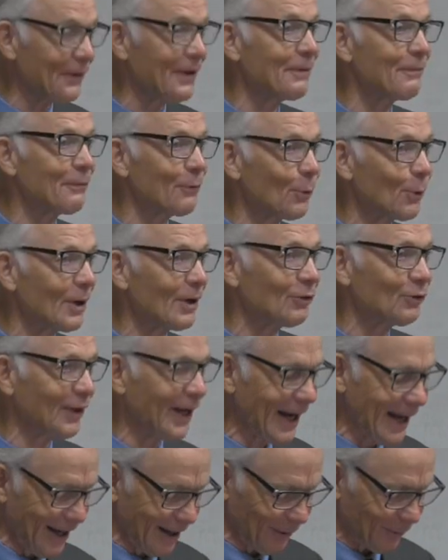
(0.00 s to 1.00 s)
and for his
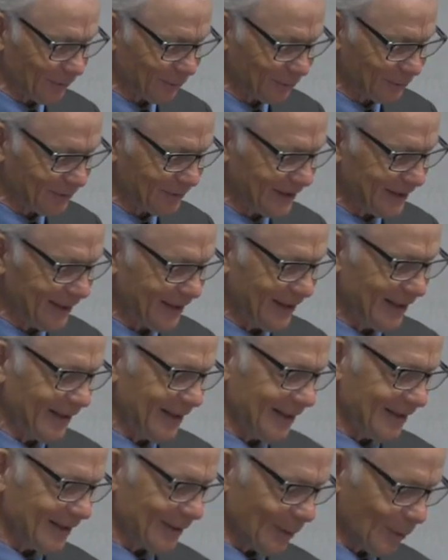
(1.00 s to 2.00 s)
house.
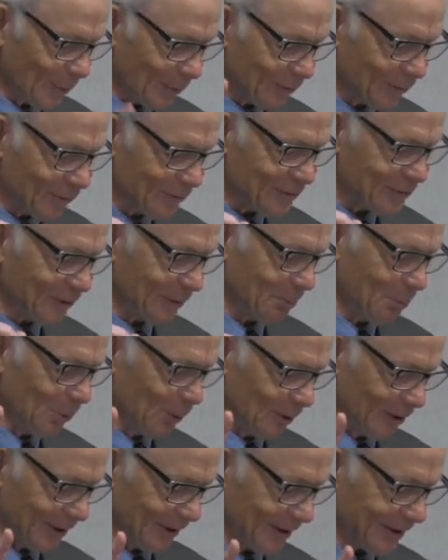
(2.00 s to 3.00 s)
Notice a
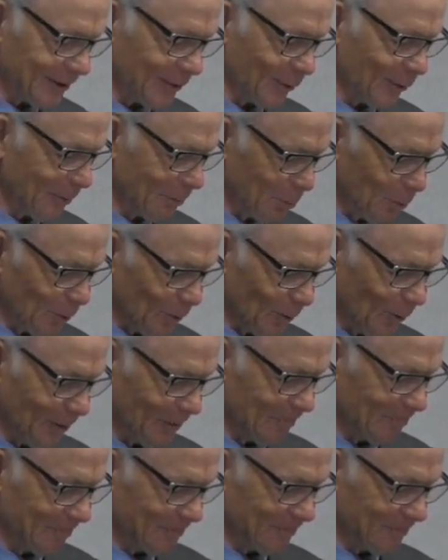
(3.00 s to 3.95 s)
bullock or a bull.